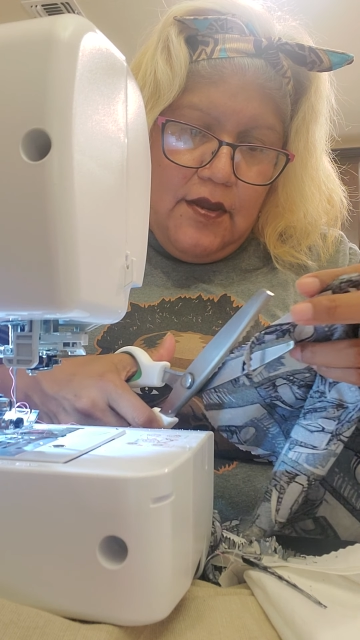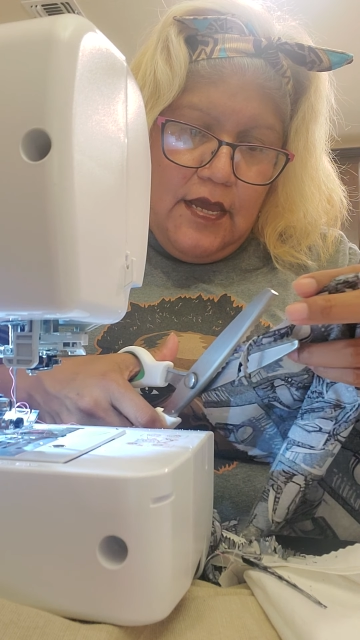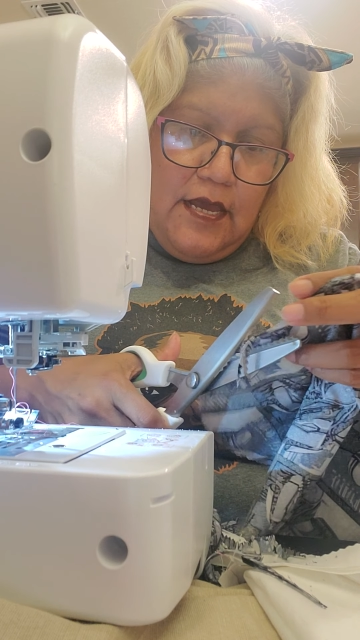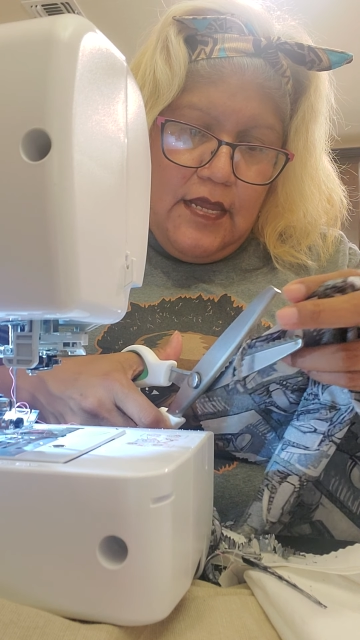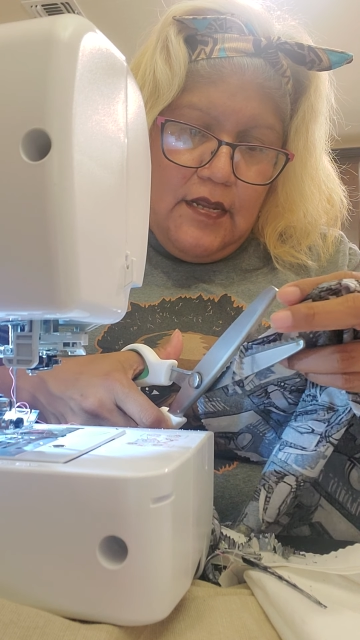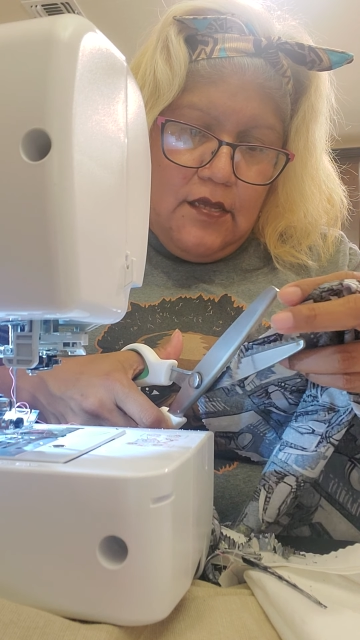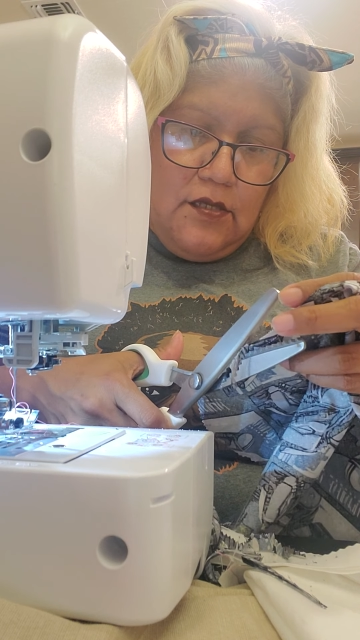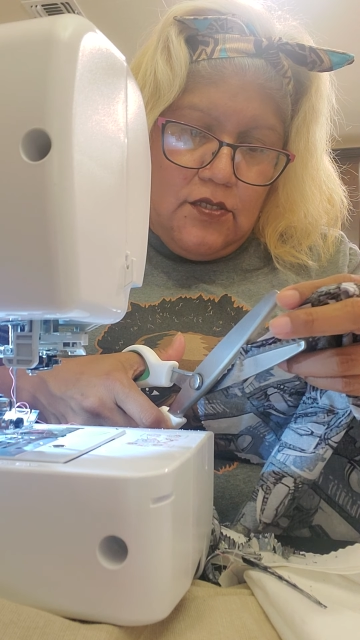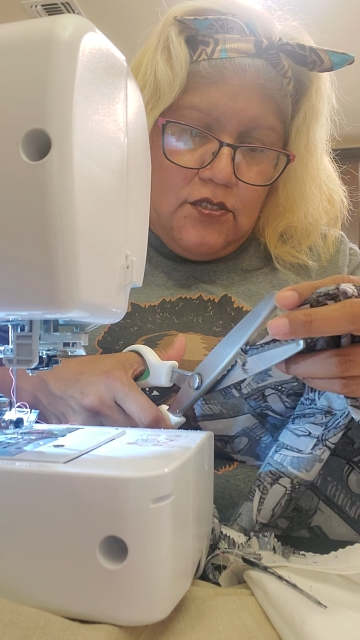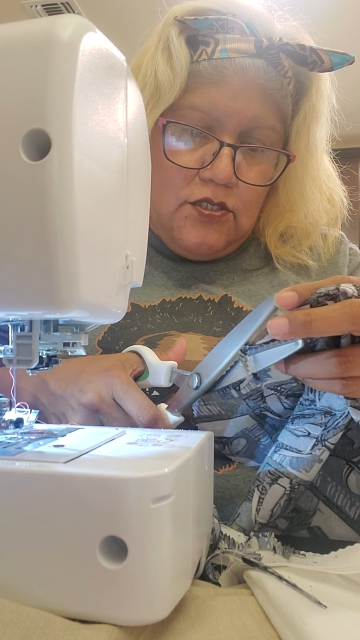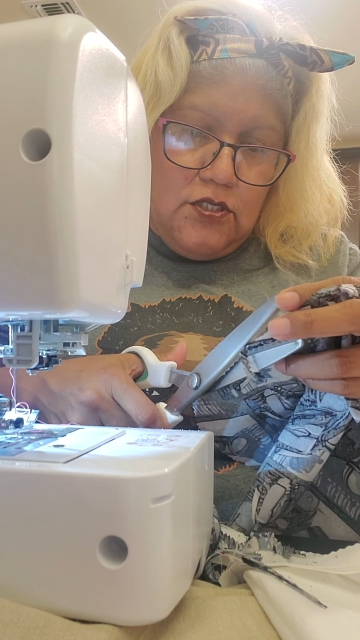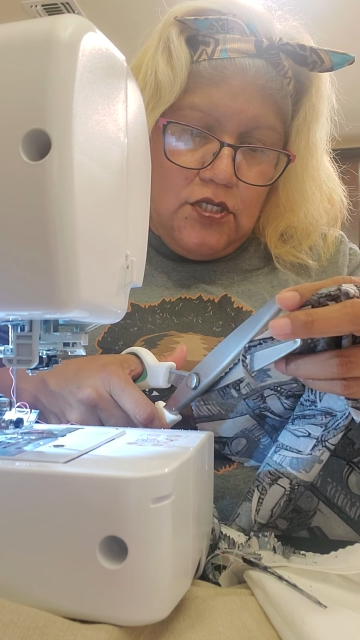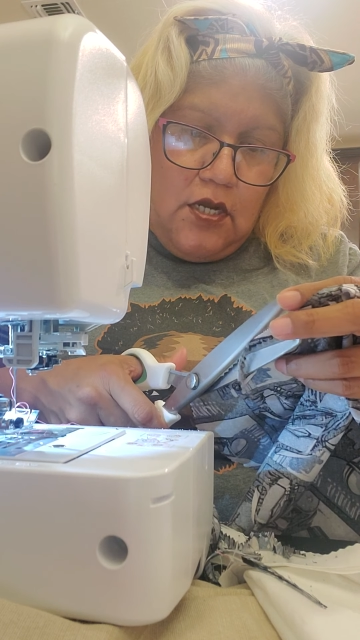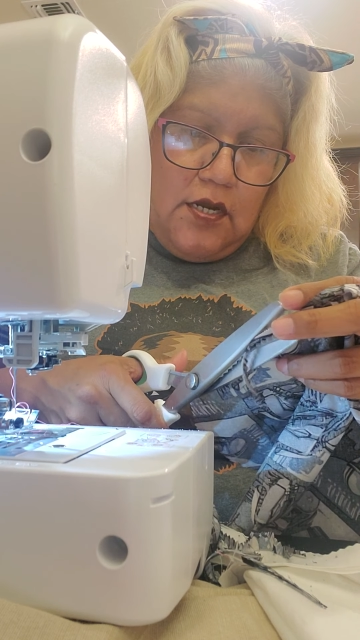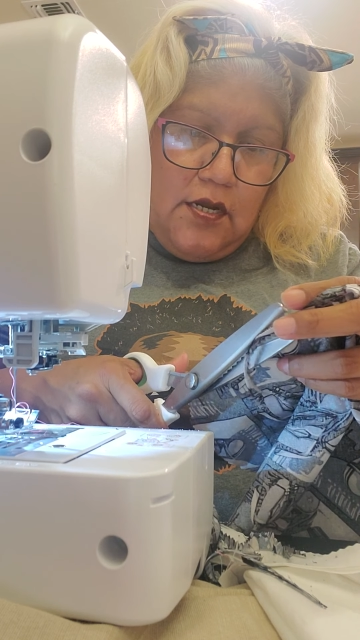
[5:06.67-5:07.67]
head and you just
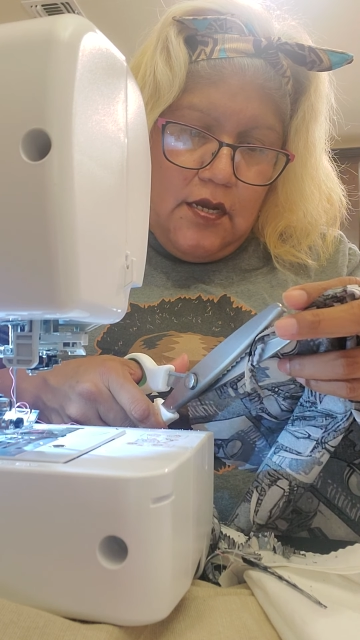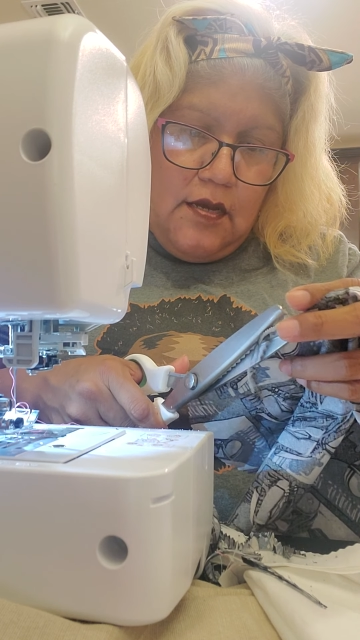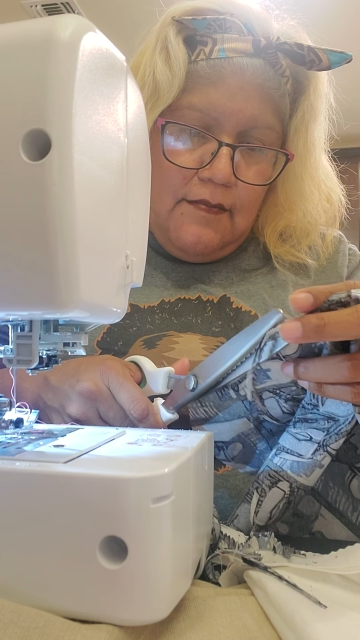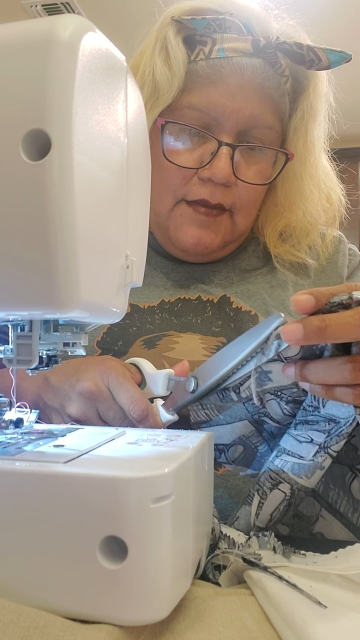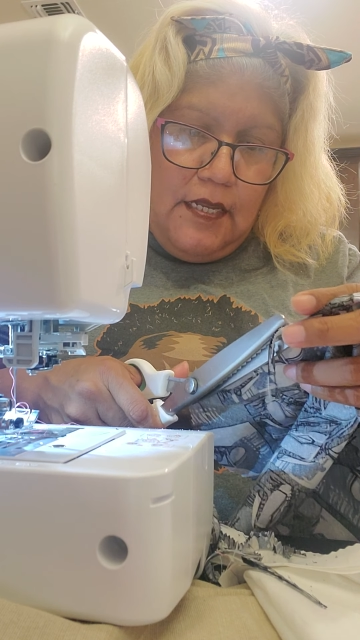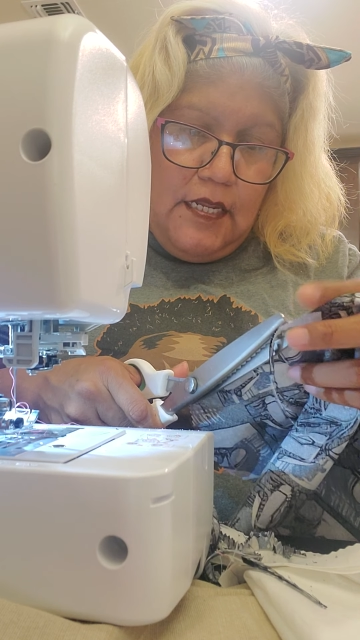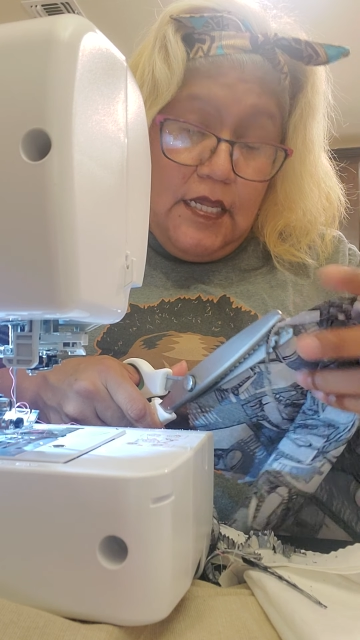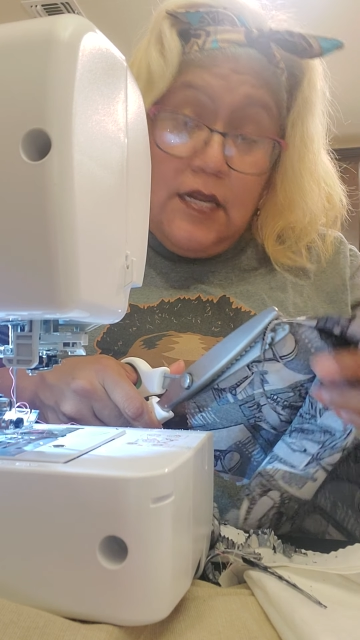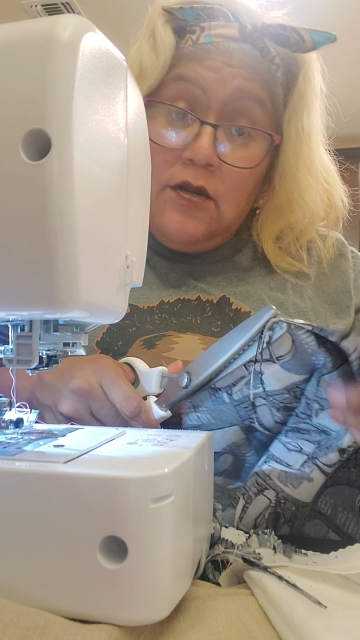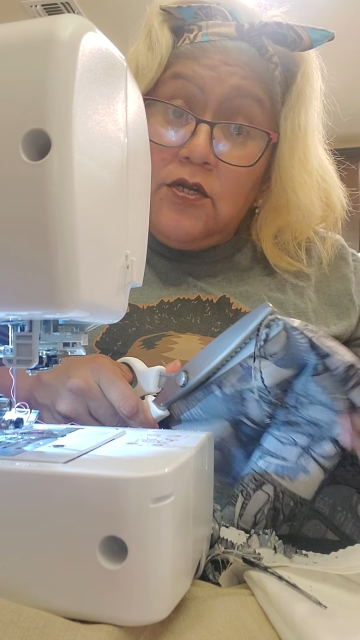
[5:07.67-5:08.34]
start humming it,